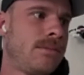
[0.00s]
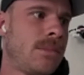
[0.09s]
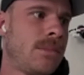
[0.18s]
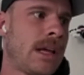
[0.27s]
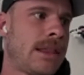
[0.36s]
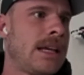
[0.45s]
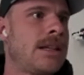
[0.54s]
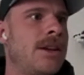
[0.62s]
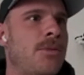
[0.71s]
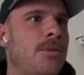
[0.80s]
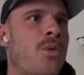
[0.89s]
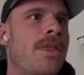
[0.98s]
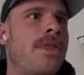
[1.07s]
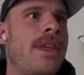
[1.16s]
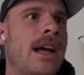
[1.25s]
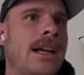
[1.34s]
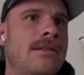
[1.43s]
I think the one
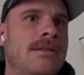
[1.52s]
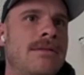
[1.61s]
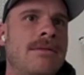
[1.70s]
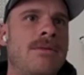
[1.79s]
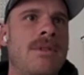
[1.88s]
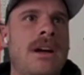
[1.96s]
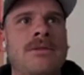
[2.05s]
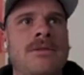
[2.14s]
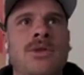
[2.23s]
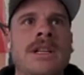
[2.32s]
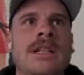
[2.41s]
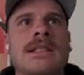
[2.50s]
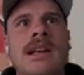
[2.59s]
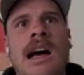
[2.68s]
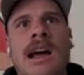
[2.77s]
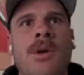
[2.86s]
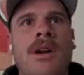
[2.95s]
thing during this
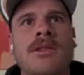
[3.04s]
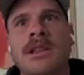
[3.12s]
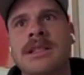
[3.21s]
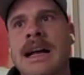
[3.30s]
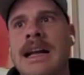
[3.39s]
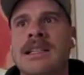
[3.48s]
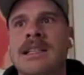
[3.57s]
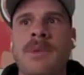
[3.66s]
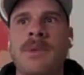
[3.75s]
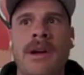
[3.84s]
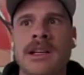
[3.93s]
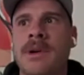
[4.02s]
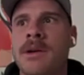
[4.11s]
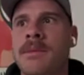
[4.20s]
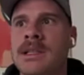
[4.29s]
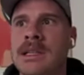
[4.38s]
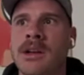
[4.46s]
time where I was like kind of
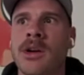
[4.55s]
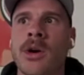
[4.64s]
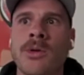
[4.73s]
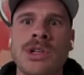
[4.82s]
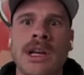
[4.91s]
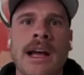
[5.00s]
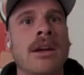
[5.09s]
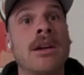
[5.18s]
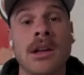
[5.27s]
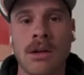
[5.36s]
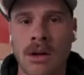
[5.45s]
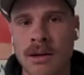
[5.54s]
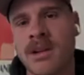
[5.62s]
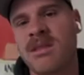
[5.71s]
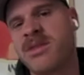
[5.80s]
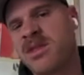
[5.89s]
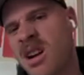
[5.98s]
experimenting and coaching, I learned a lot
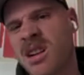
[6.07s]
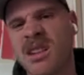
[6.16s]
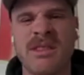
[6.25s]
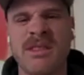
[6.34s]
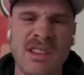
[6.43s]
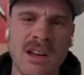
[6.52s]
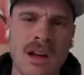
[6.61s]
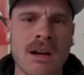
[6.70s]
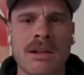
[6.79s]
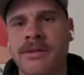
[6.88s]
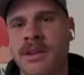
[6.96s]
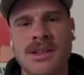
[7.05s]
about photography, videography.